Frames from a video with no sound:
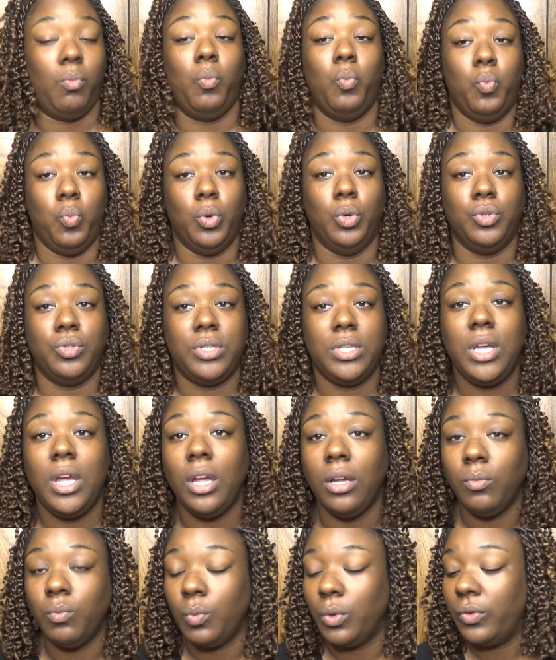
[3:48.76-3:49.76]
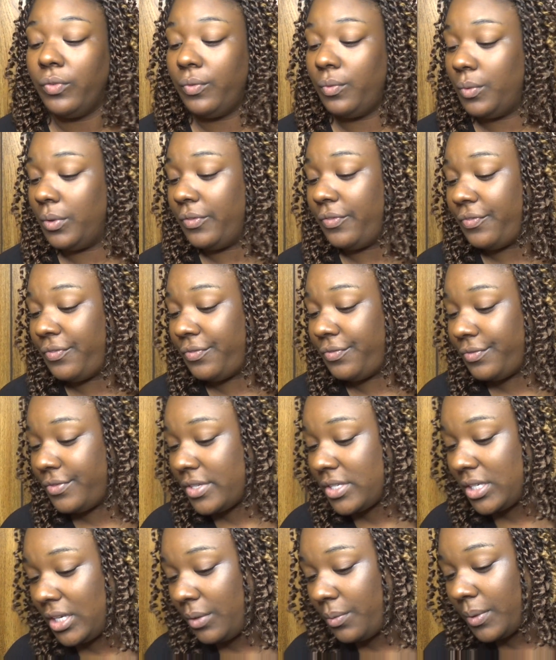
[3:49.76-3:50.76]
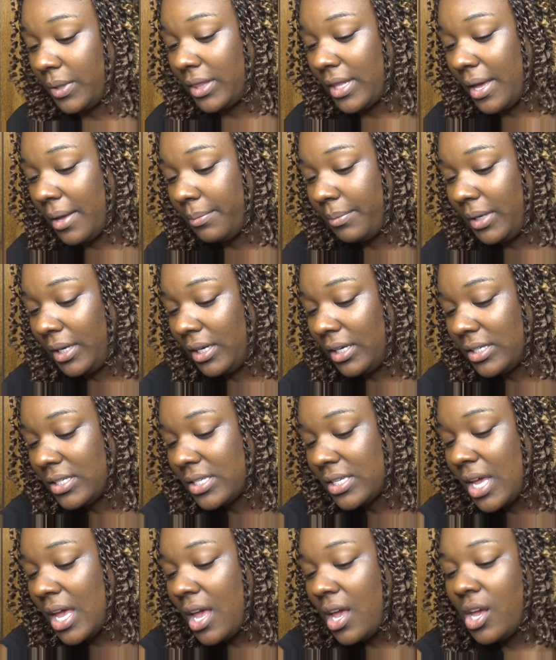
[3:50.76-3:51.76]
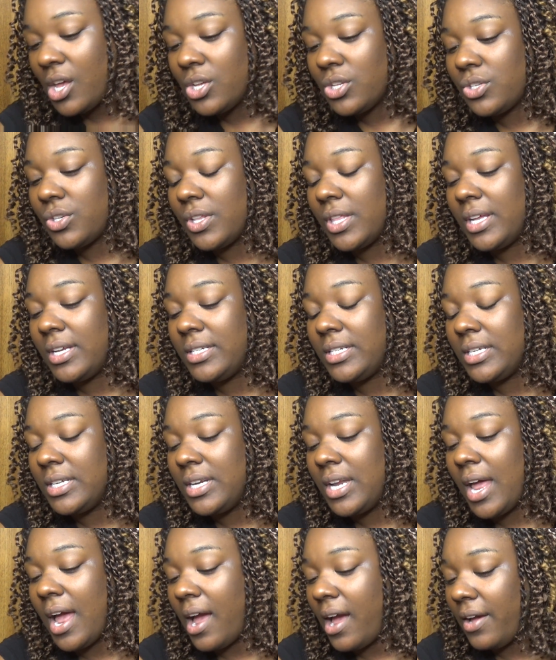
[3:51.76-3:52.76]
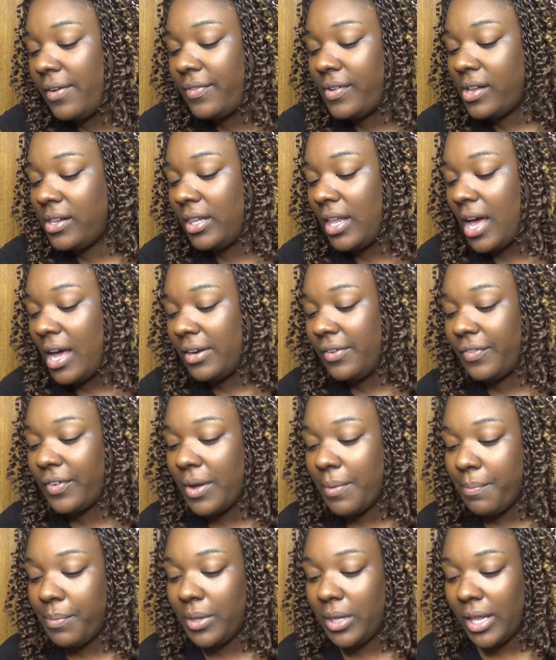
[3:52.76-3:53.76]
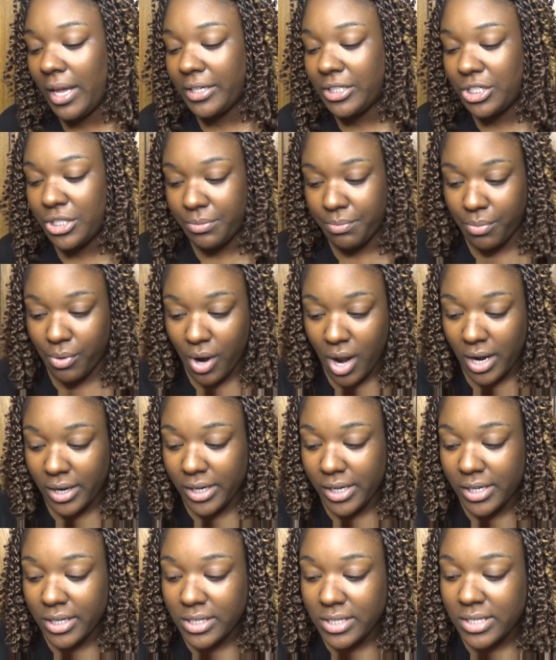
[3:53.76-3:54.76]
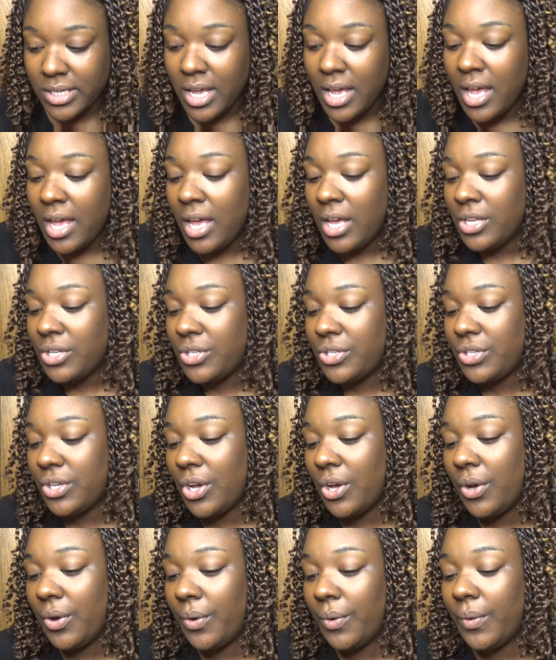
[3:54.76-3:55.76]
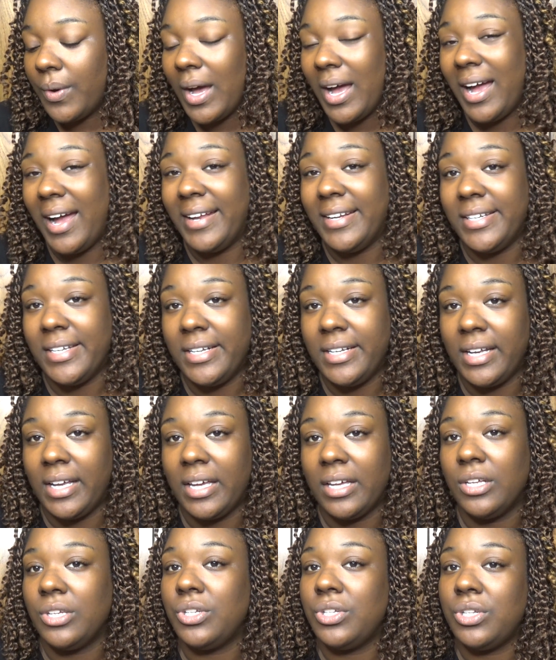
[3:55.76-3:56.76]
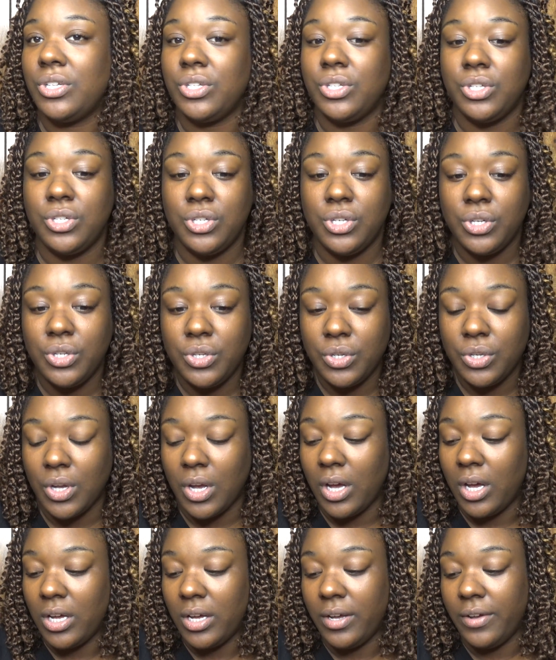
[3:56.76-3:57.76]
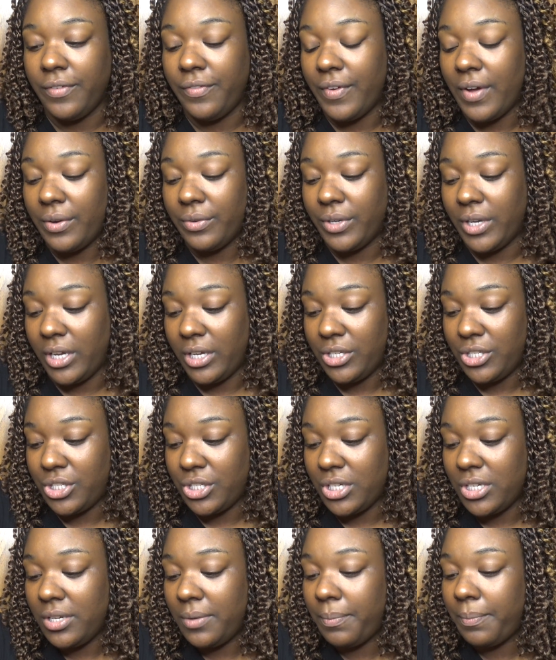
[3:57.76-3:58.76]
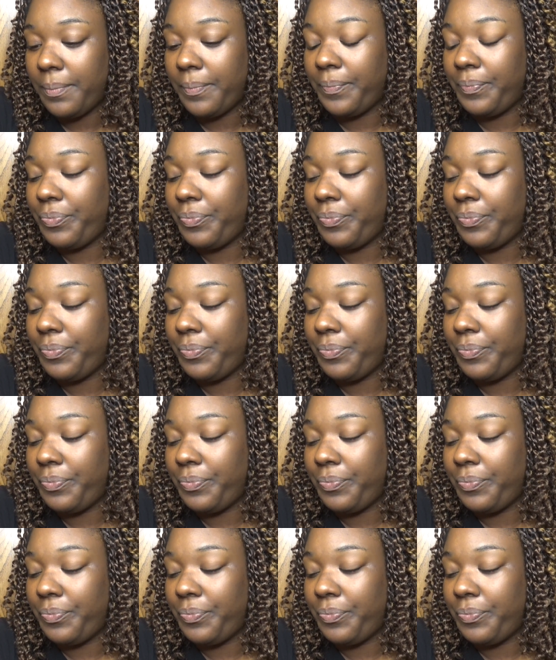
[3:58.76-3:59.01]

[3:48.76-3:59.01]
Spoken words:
we'll see. We'll see what that means. So they didn't have a lot of complexion products, so I didn't get a foundation,